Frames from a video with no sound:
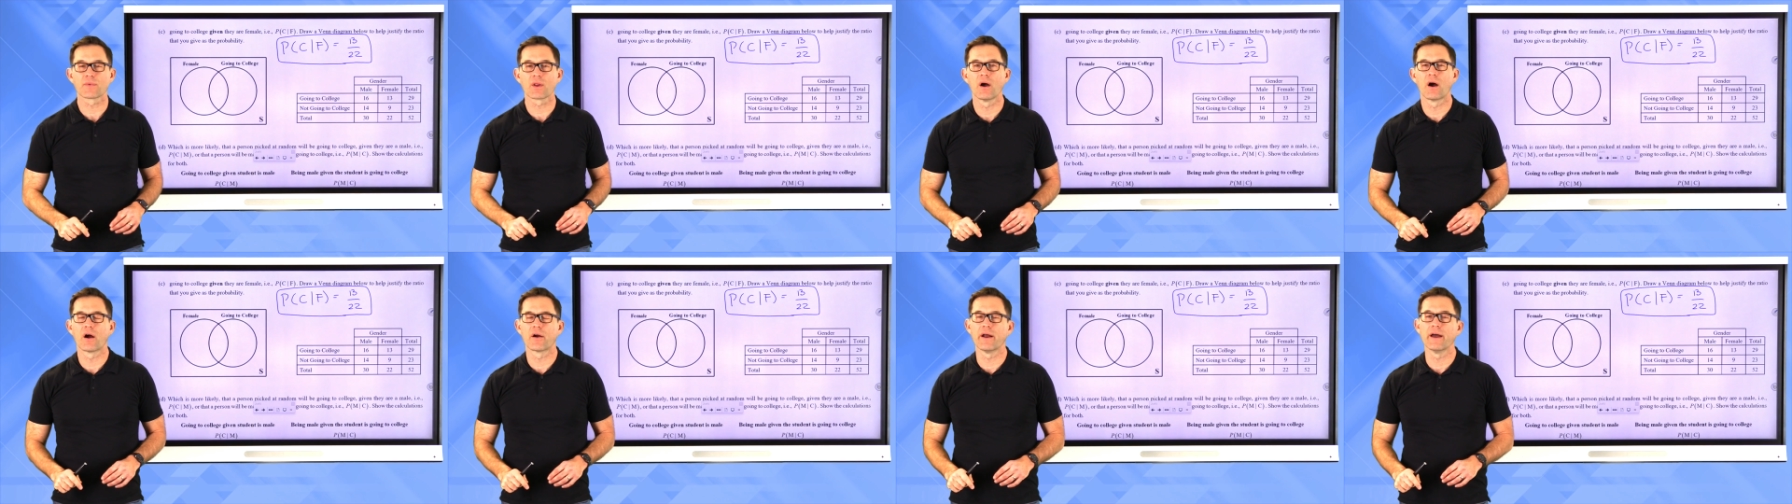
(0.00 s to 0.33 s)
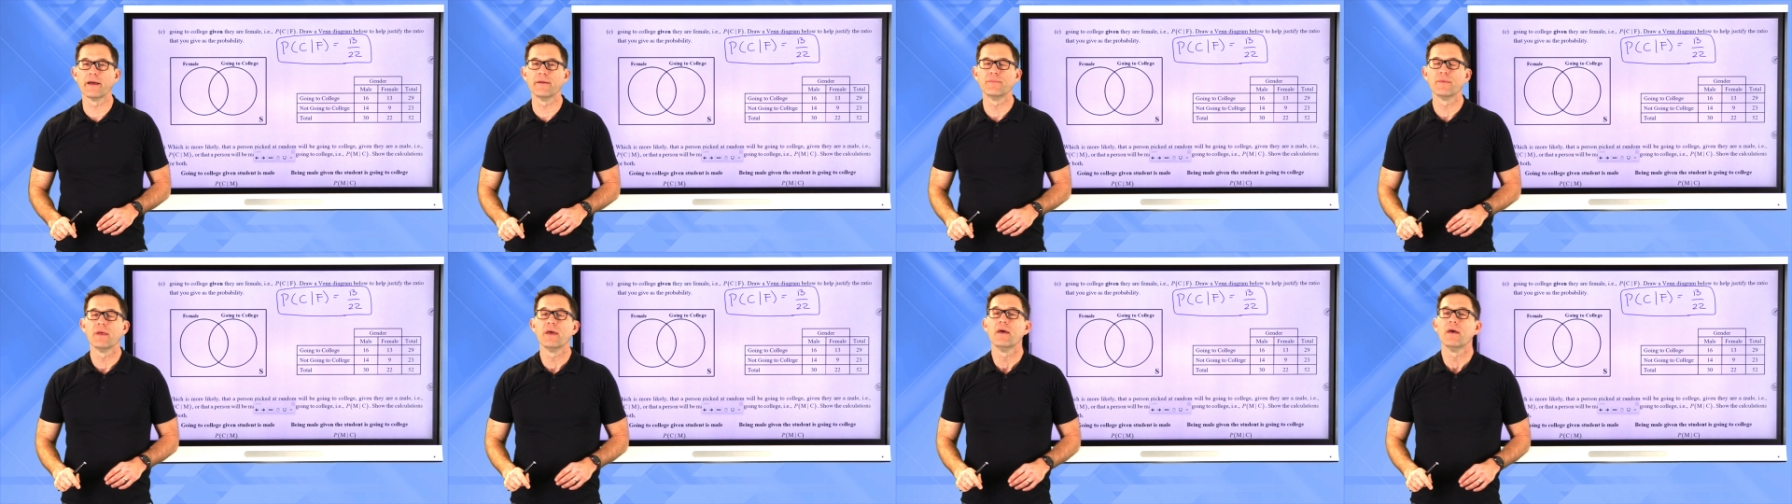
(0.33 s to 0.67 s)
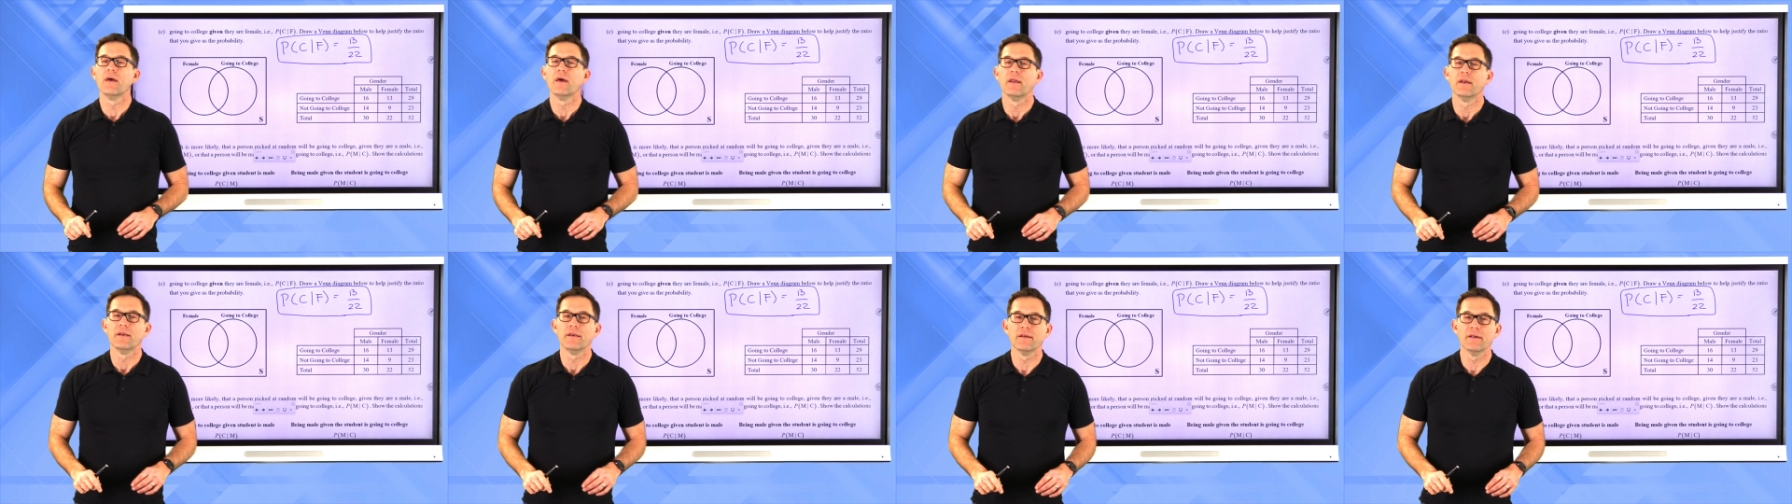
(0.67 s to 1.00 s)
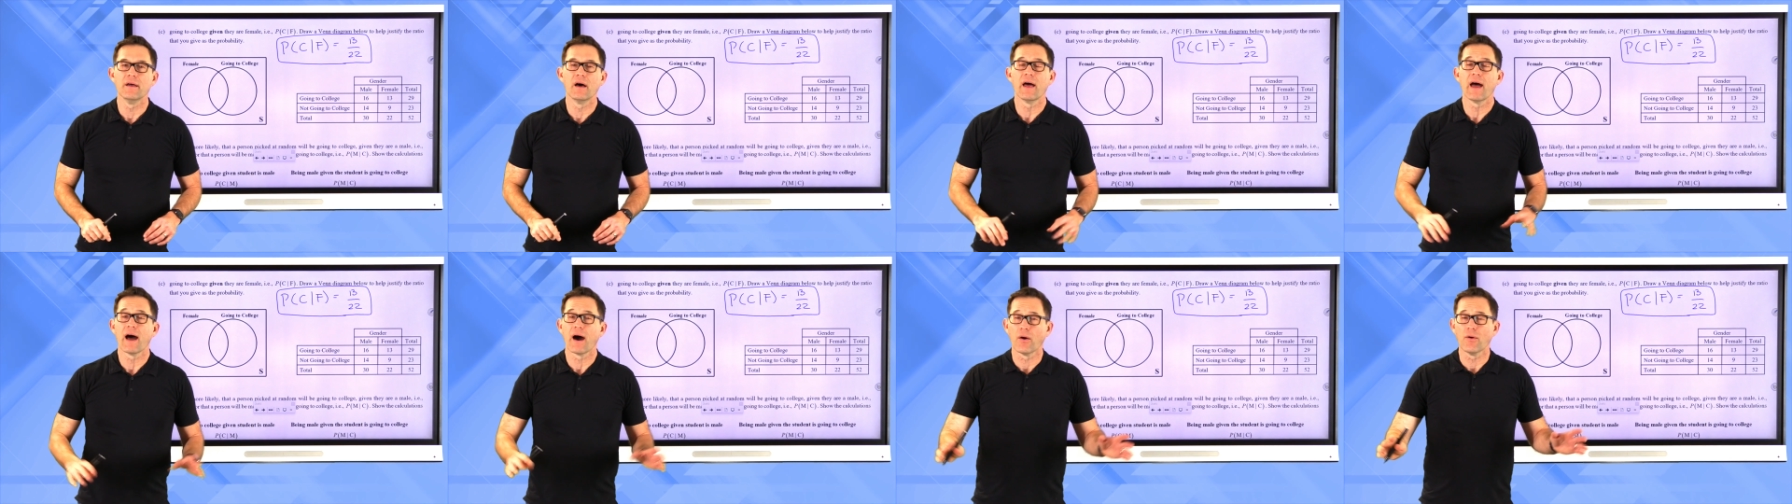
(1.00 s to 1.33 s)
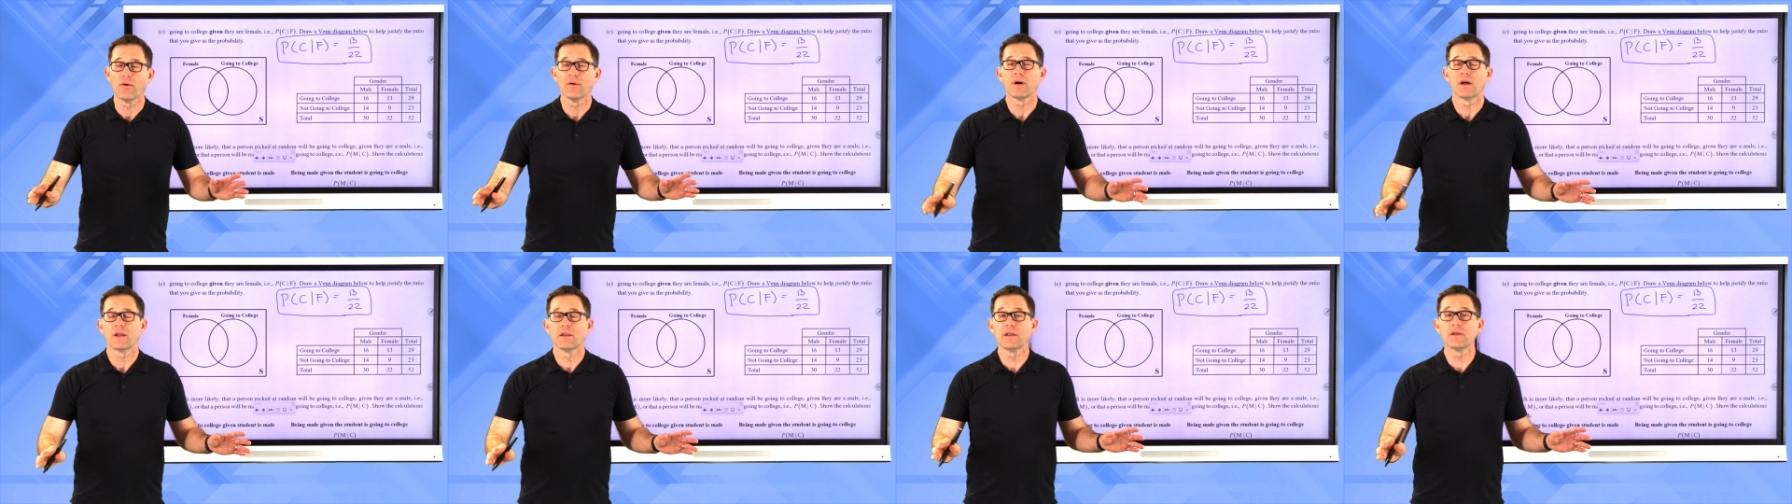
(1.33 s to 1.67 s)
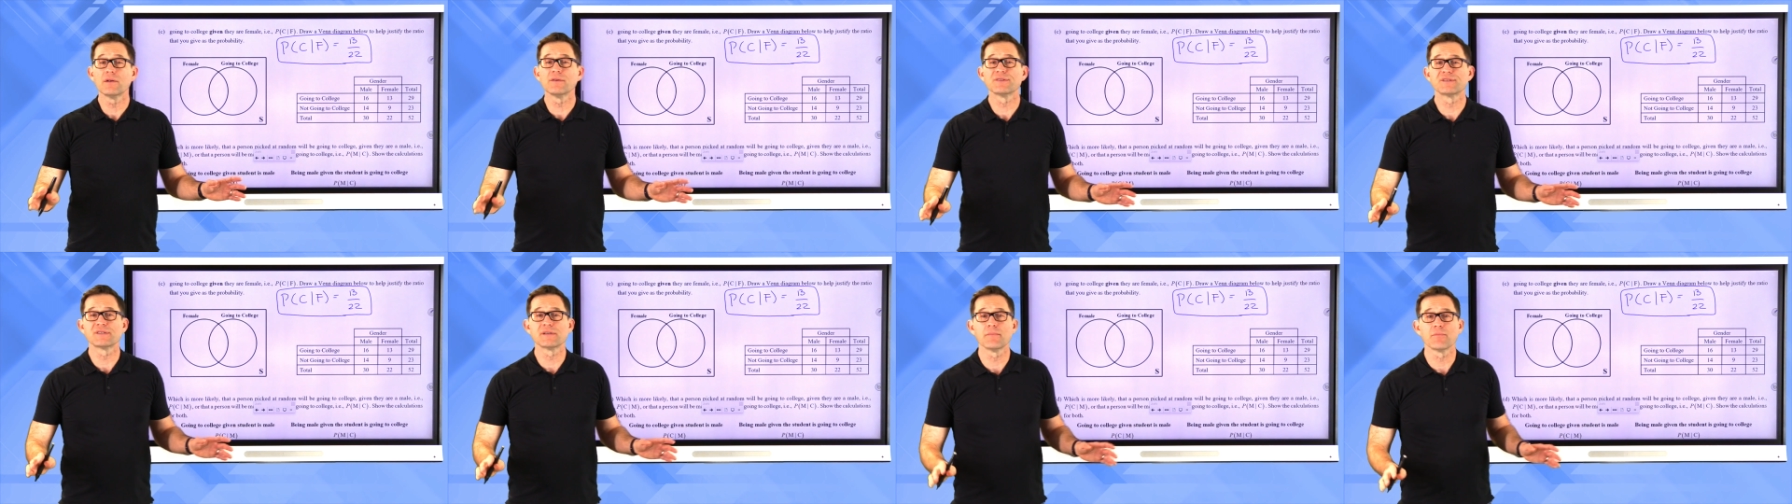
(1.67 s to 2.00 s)
All right. Now, a
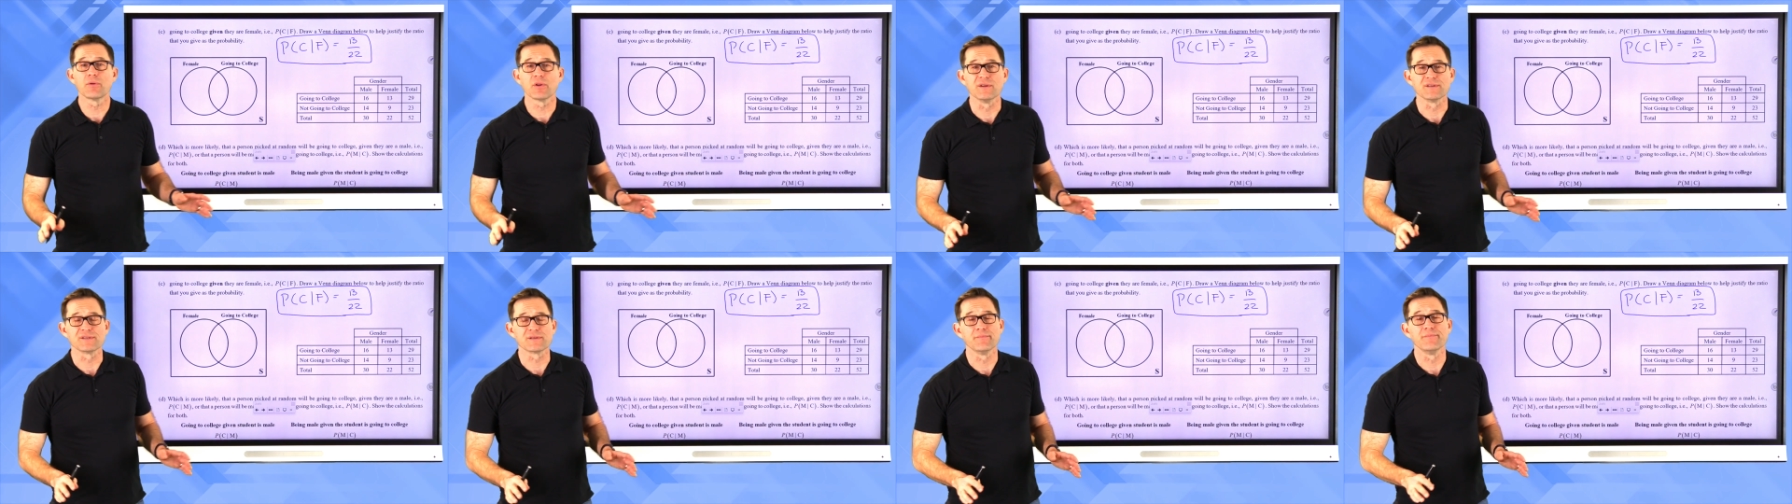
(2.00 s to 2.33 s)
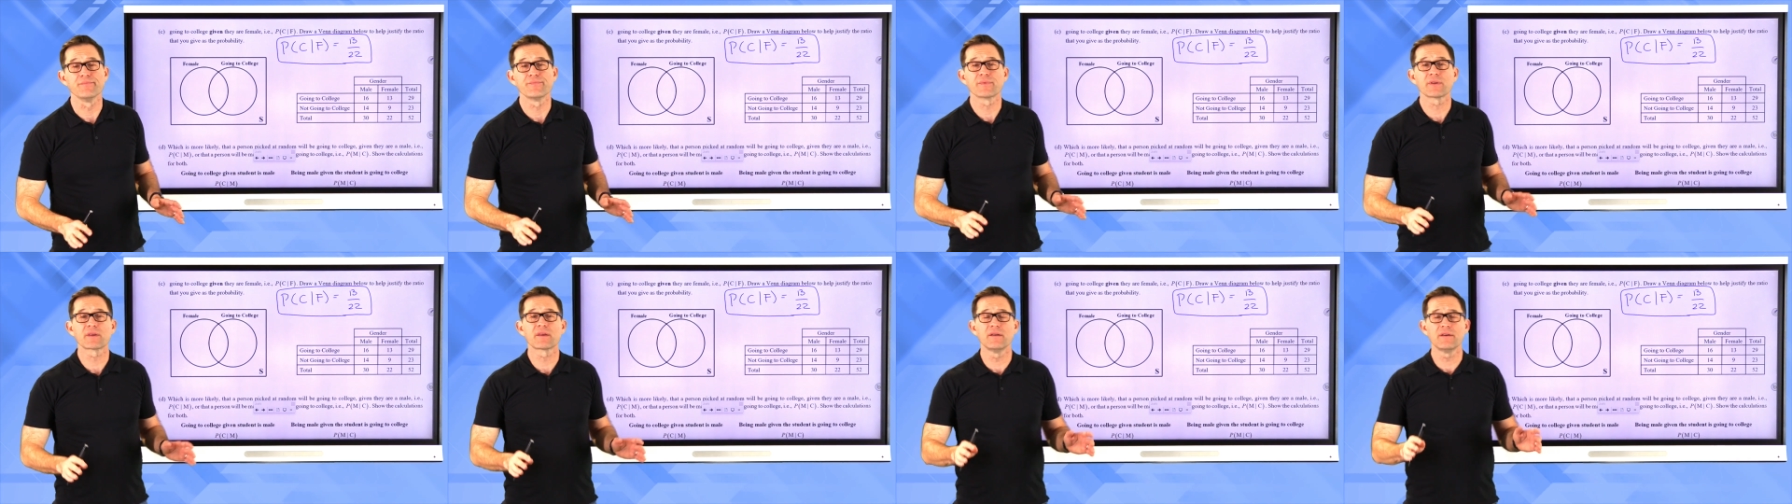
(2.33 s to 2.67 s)
little symbolism.